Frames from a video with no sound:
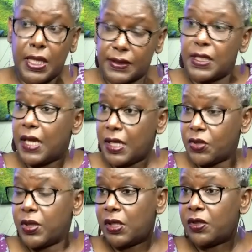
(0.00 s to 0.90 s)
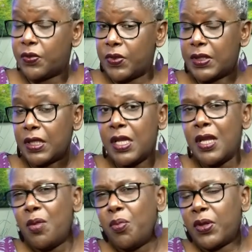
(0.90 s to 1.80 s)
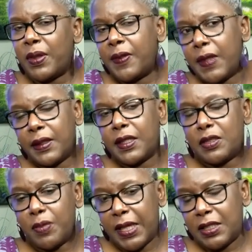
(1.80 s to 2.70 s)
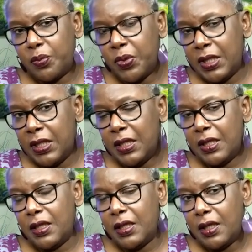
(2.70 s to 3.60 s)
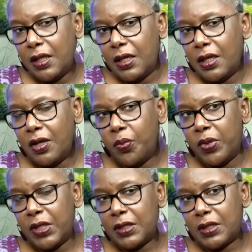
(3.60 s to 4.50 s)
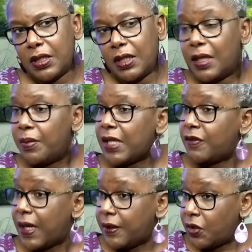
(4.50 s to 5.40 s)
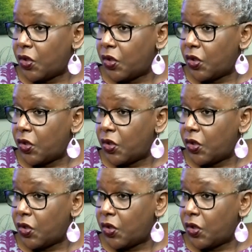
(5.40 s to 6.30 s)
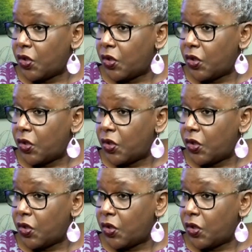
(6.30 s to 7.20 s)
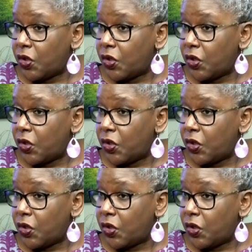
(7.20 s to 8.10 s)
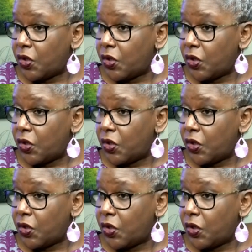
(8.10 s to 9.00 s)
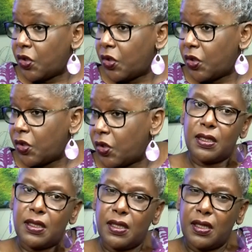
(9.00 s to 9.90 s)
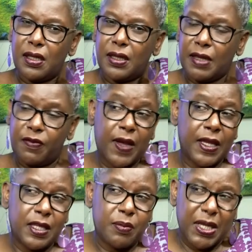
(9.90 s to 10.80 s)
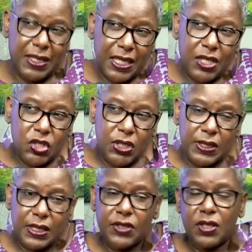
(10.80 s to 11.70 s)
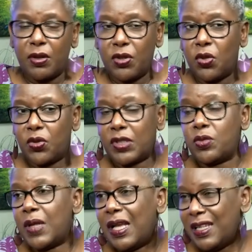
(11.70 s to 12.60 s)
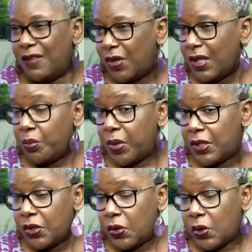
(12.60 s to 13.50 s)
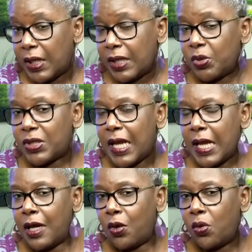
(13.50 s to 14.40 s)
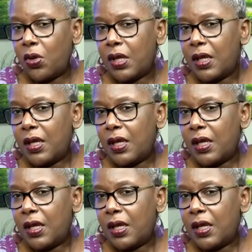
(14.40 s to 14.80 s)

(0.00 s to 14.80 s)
Yes, they are doing a lot of research. But the thing that might be a bit, they might find the cure, which they have, bone marrow transplant and all this. But even if they find in medications, you know, that alleviate the pain and all that, but how